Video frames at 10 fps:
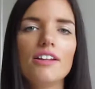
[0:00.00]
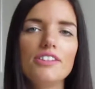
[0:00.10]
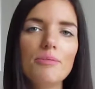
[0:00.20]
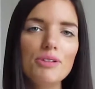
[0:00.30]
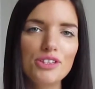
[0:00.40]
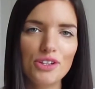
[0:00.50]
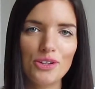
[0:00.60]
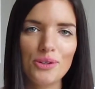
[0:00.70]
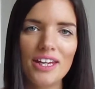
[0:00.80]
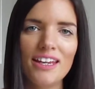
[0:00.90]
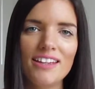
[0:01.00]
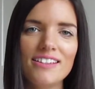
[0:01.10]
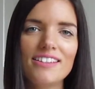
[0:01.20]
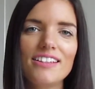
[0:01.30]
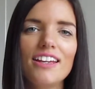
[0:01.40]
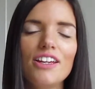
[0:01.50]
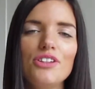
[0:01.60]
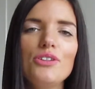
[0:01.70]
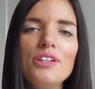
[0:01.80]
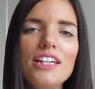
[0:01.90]
Number 2 is
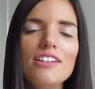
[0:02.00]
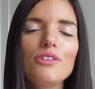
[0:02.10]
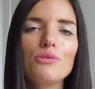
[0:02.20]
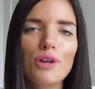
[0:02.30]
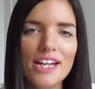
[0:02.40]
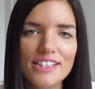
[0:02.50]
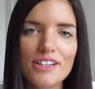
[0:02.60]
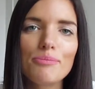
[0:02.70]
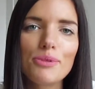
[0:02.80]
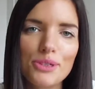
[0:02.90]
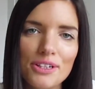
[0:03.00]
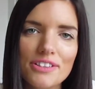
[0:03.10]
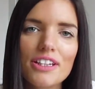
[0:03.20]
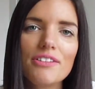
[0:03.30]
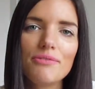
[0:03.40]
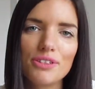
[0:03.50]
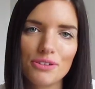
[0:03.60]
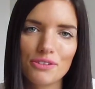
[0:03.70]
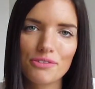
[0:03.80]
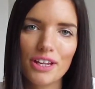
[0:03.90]
you need great product
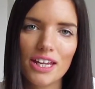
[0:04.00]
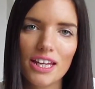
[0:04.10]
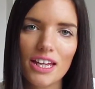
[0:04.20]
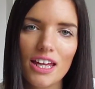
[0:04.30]
photography.